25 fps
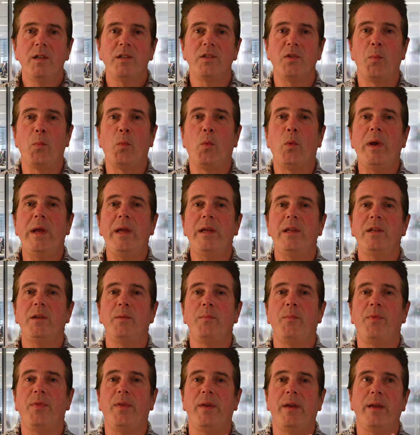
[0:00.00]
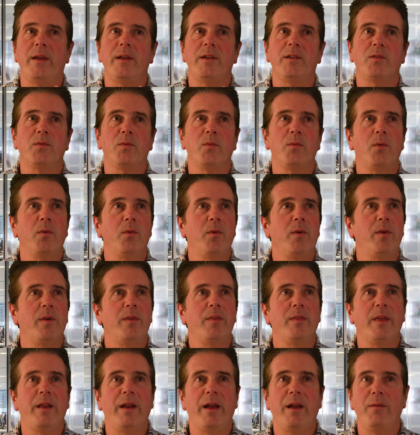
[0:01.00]
Some what else? Random things
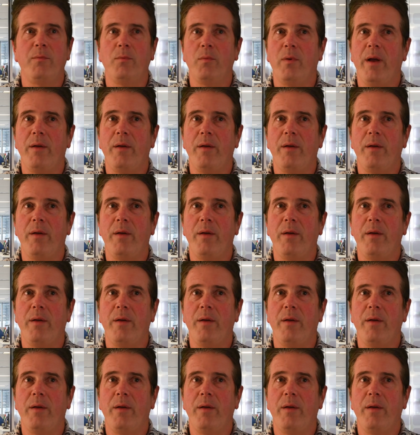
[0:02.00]
that I,